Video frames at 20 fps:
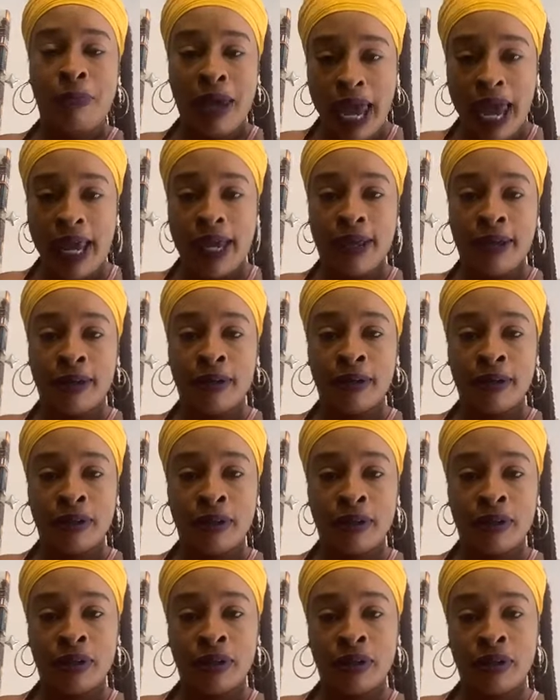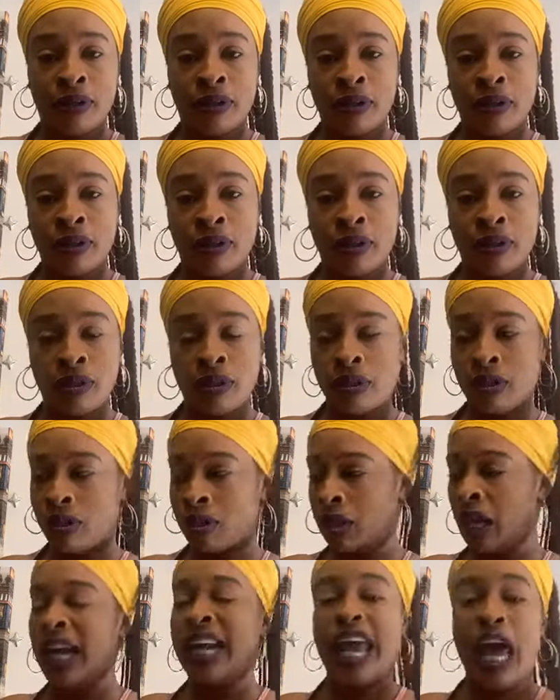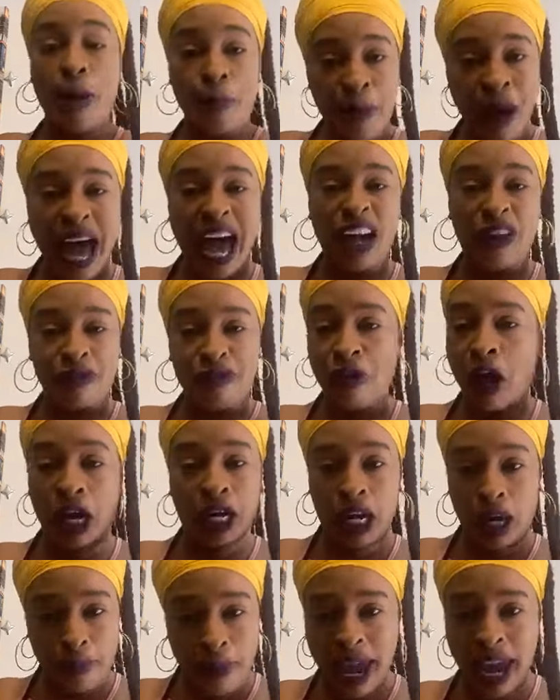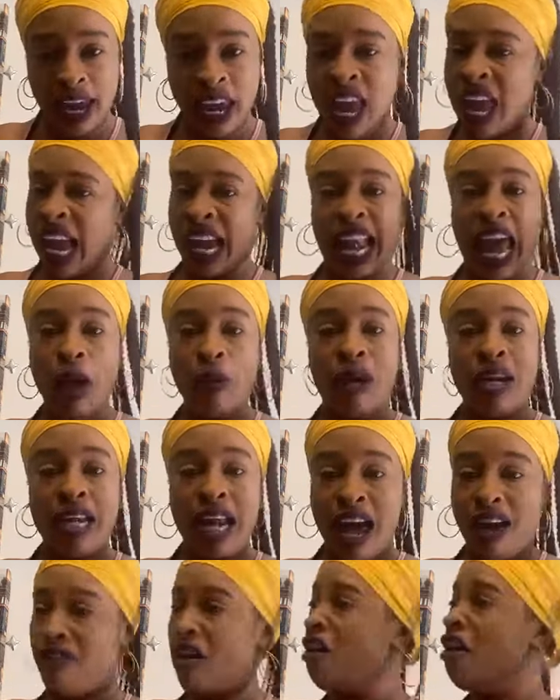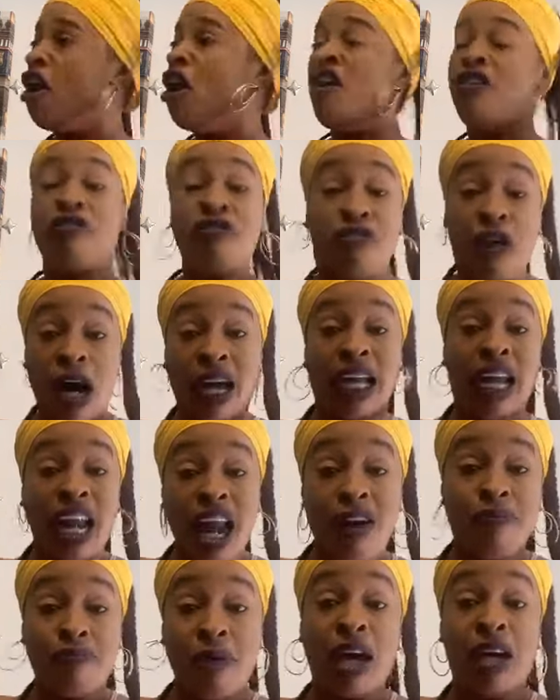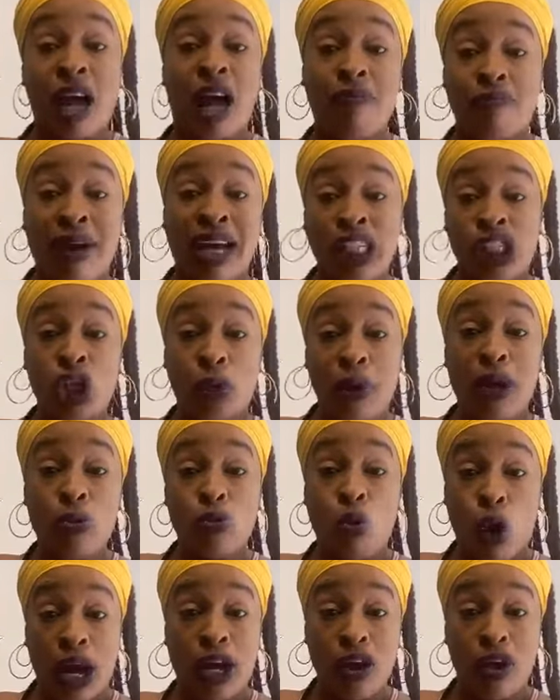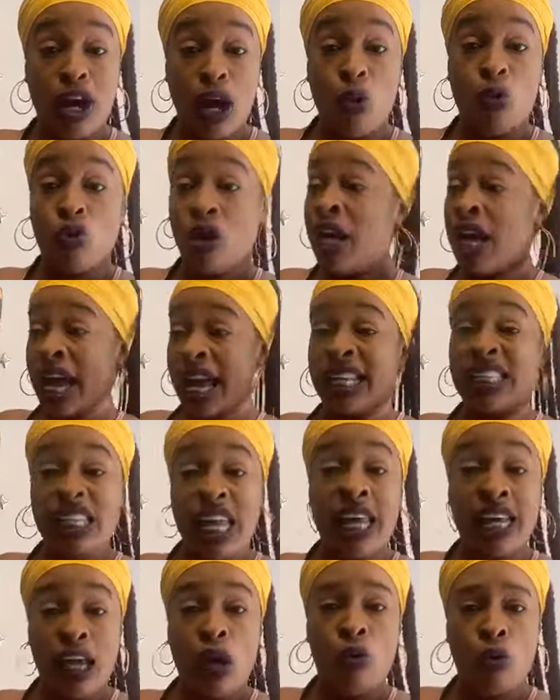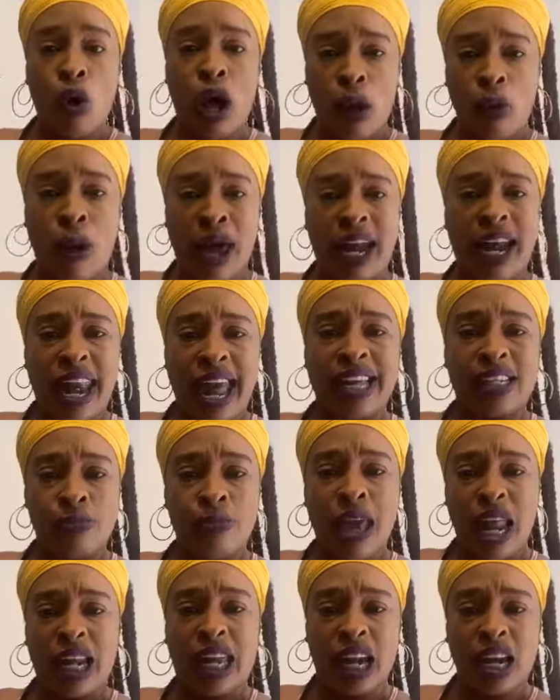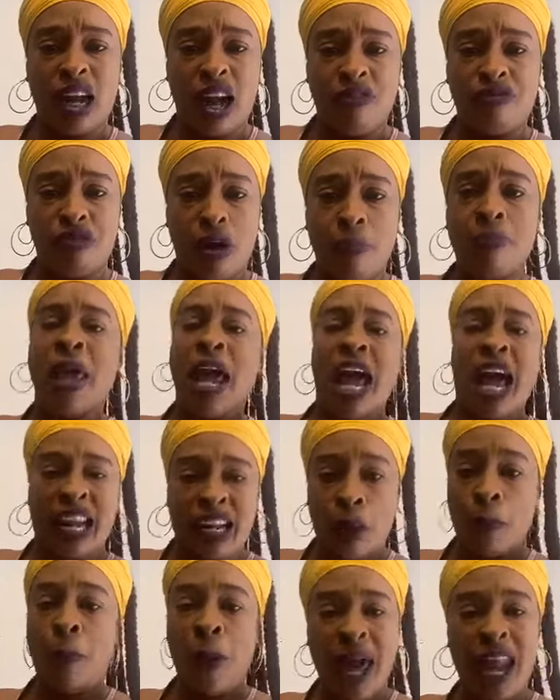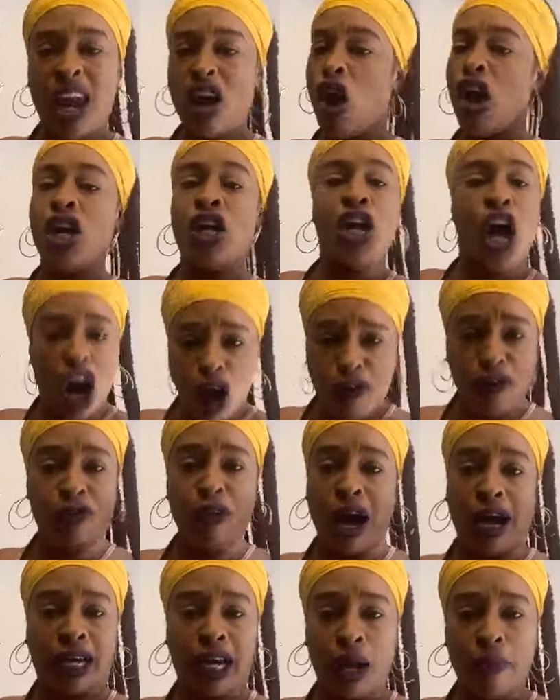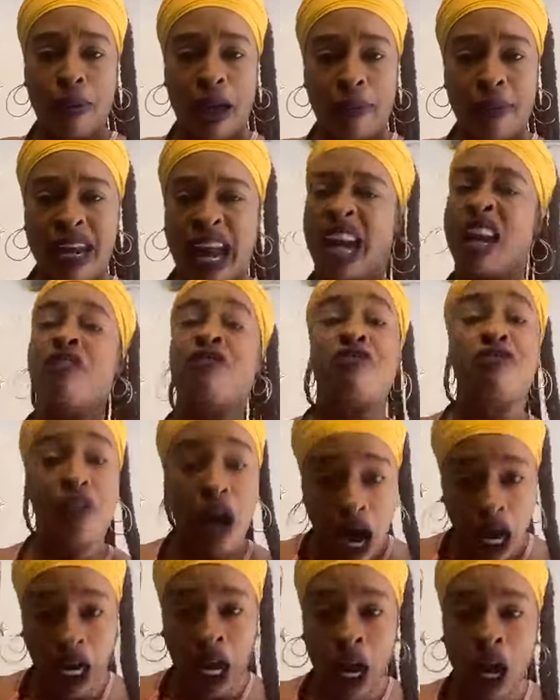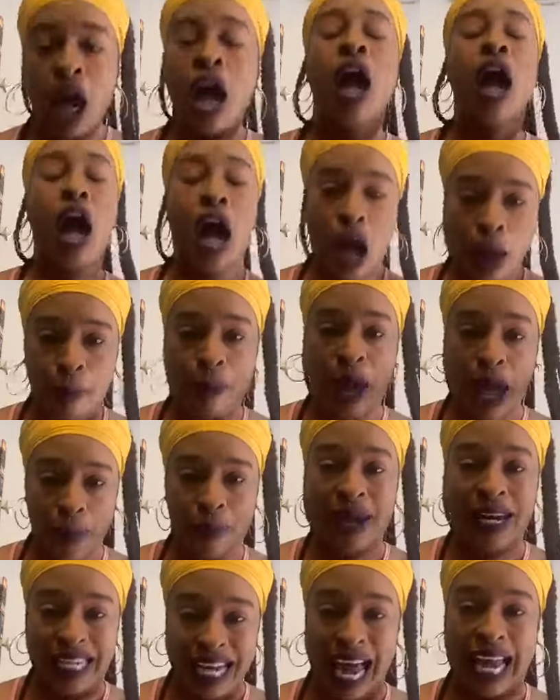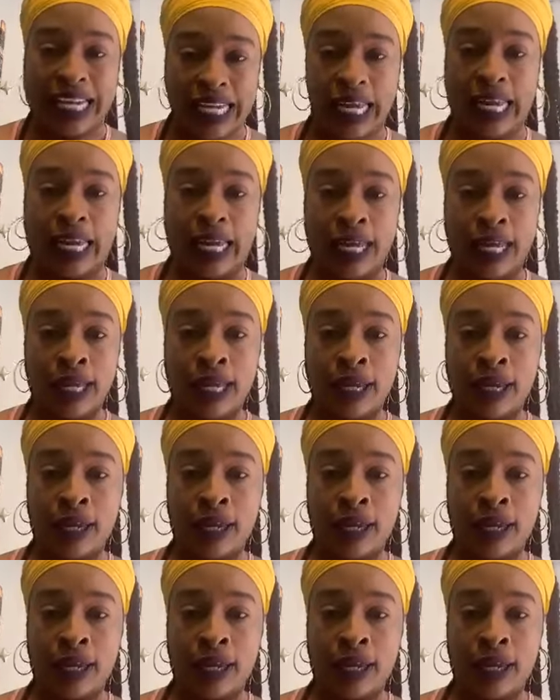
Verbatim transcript: Me. And they're part of fucking me. And I will never fucking up, my children wondering and, and thinking where, where, the next meal can come from and depending on no fucking baby daddy. Fuck a baby daddy.